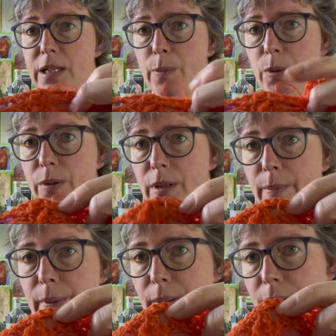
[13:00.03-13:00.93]
to put
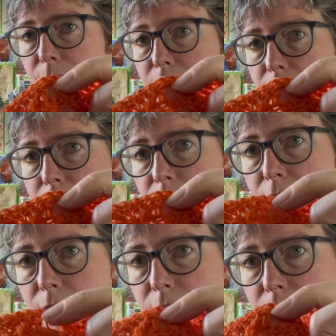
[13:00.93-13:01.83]
them
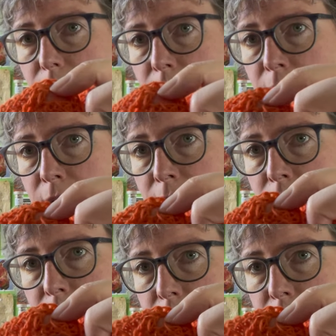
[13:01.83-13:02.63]
in